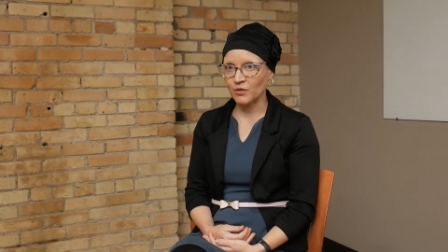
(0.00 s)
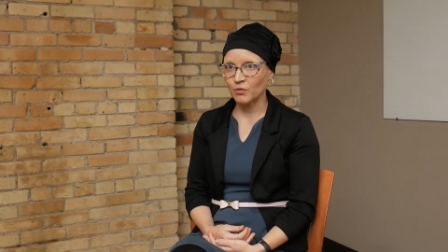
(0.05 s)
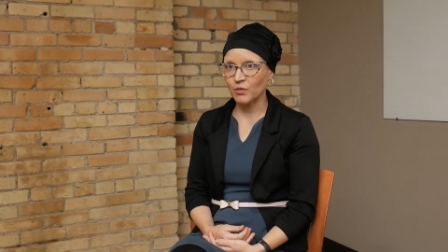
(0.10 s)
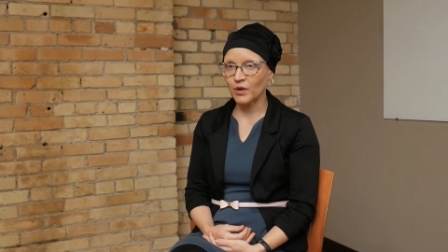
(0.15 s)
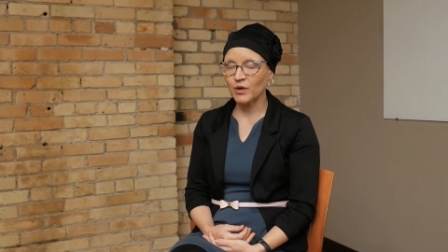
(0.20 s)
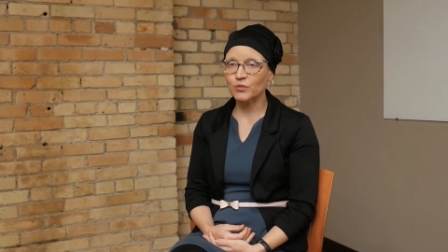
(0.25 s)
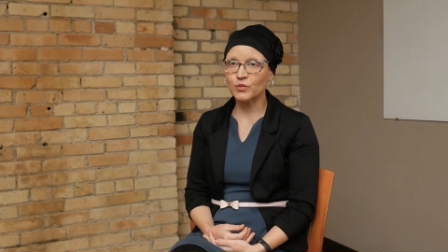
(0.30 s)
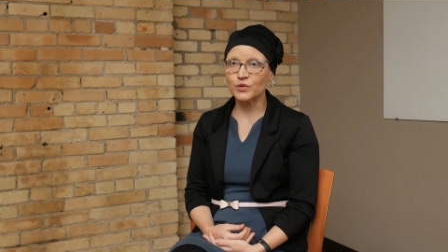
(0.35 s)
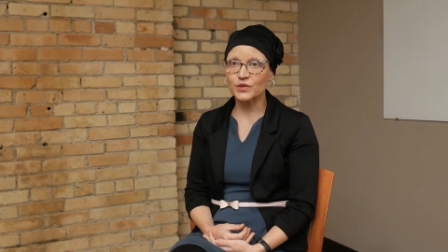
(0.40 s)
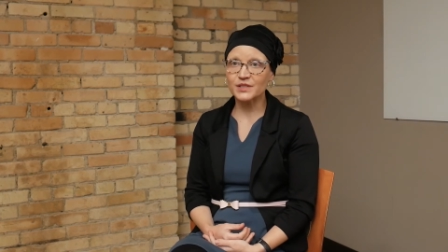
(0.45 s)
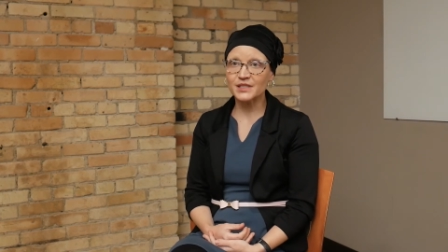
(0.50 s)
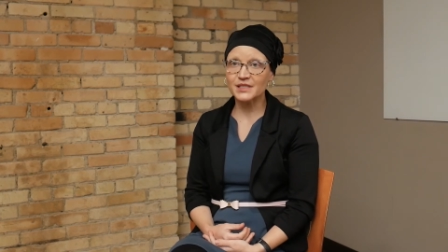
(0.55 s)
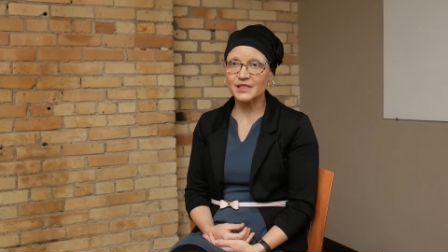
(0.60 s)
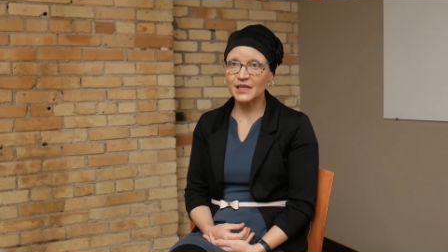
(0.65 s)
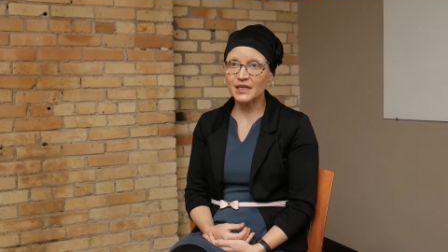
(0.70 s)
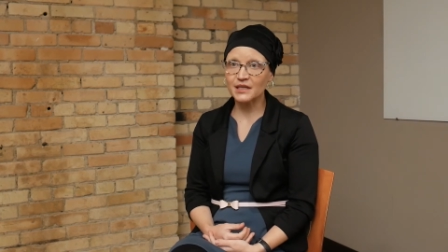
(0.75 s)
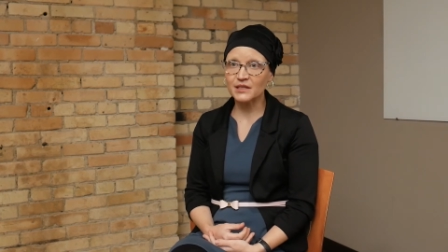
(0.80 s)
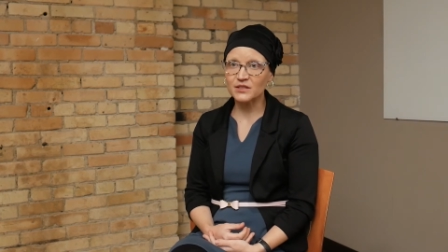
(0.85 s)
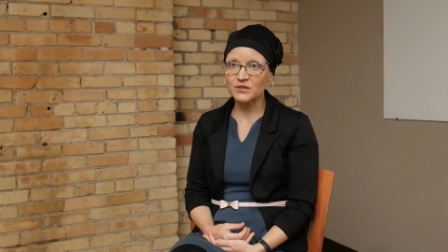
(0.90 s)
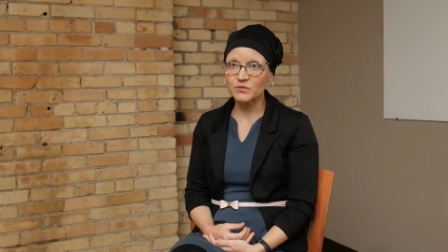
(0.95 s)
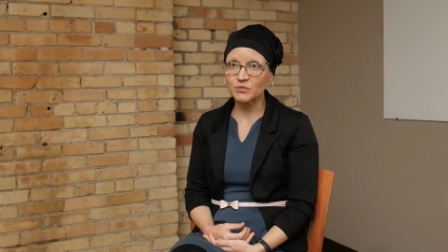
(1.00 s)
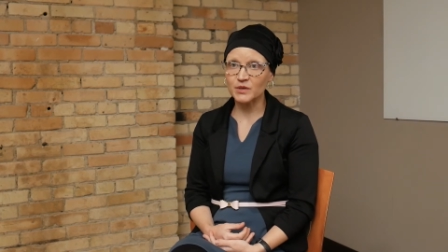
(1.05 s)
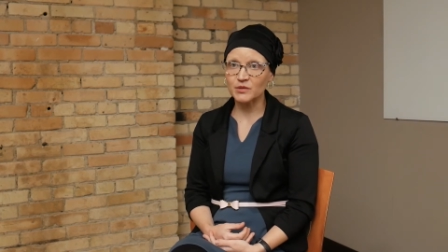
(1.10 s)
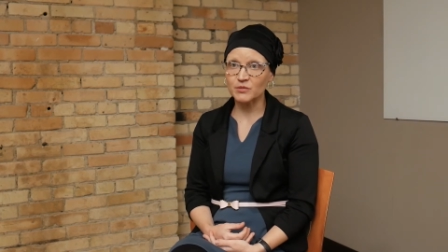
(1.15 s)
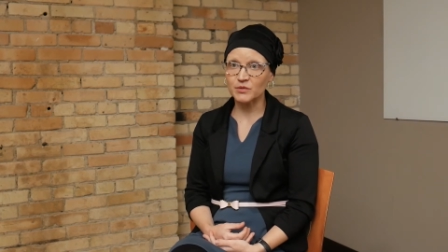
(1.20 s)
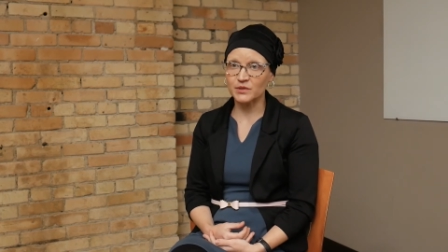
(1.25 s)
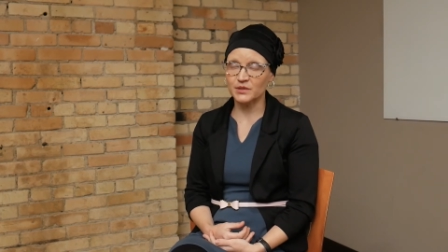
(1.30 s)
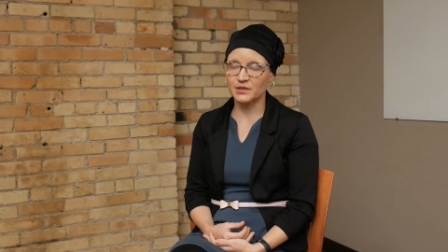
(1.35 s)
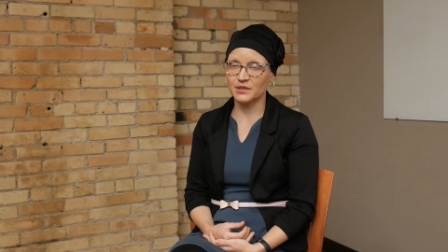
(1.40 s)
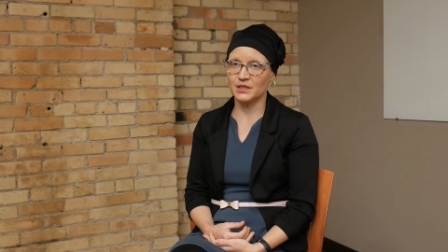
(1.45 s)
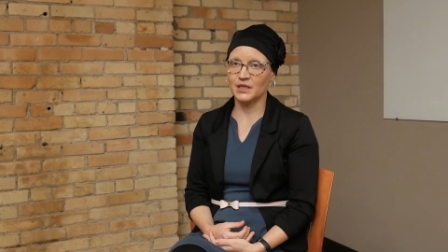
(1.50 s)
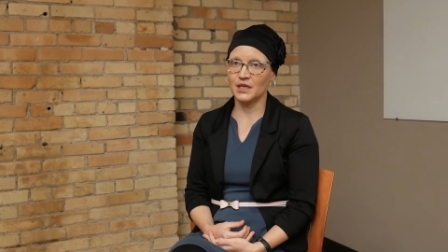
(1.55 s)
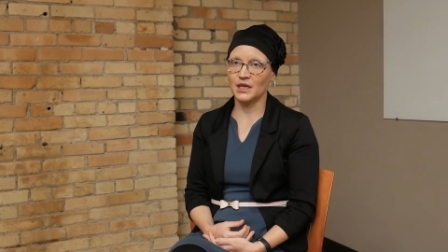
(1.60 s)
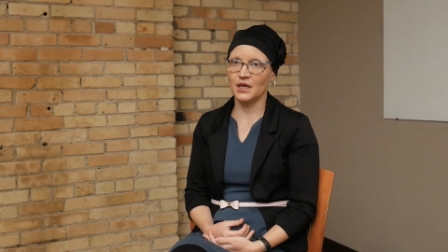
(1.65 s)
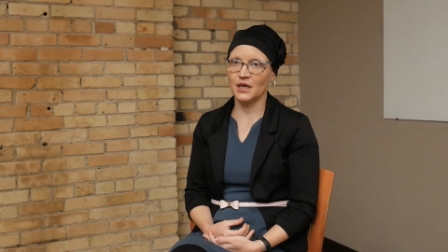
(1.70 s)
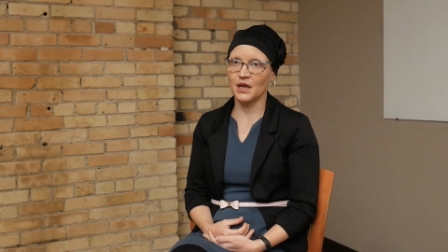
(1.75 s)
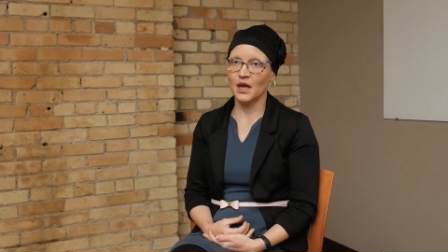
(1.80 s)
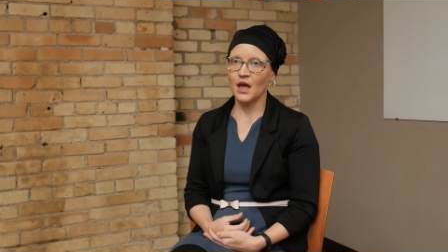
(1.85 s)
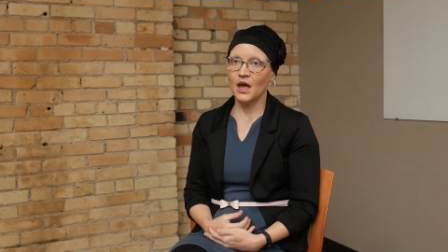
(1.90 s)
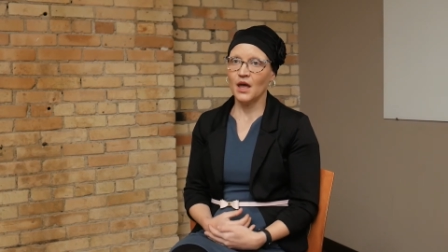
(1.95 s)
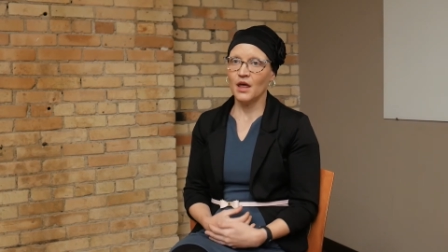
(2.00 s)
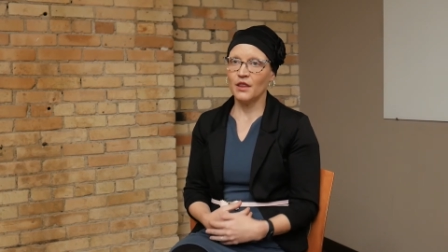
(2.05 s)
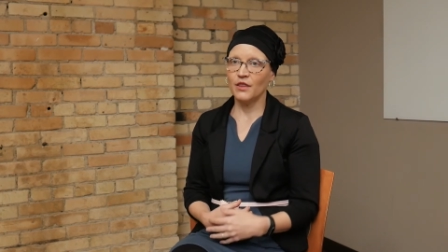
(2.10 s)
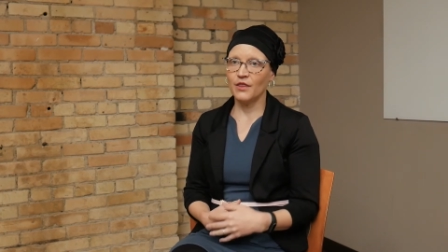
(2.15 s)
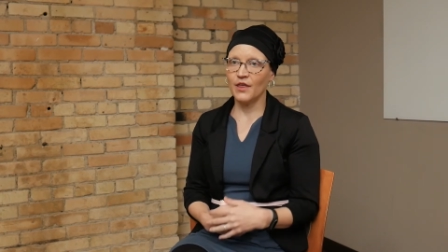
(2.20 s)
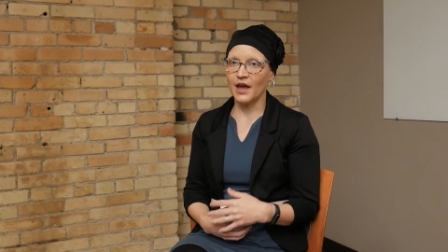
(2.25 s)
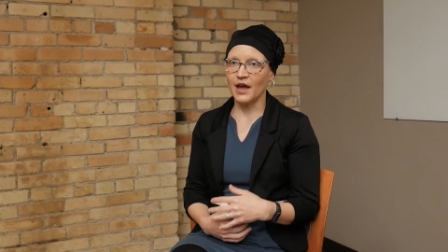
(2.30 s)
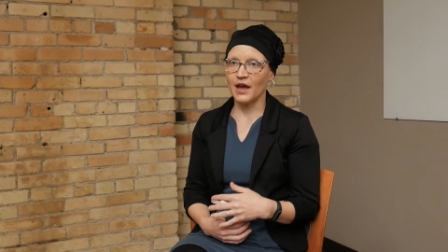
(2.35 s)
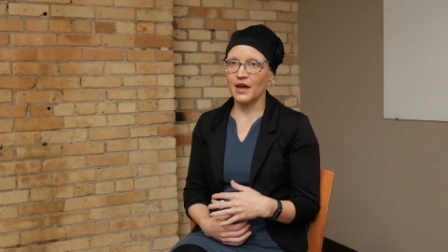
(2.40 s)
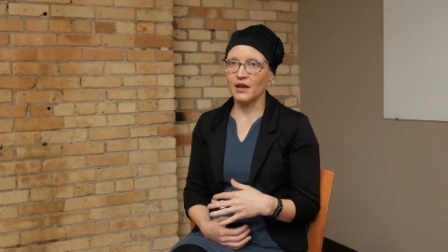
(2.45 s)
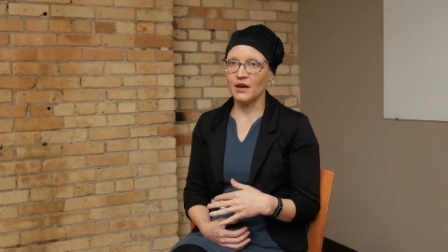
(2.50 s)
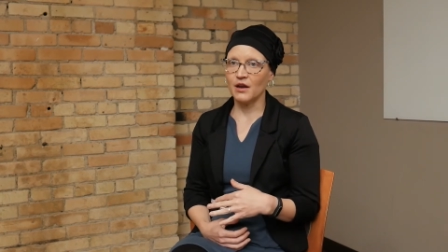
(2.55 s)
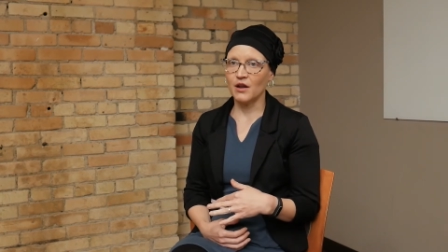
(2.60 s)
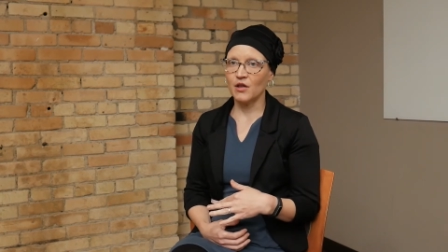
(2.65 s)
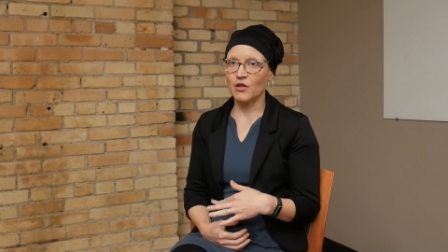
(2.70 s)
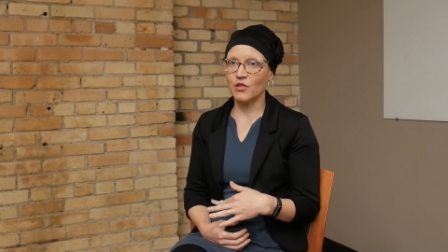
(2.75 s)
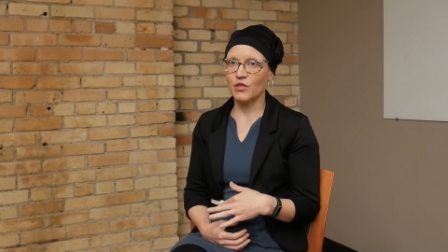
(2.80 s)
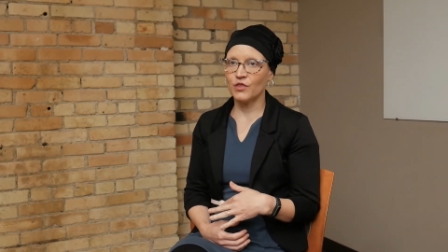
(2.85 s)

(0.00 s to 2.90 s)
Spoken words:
what we'll see is we will see that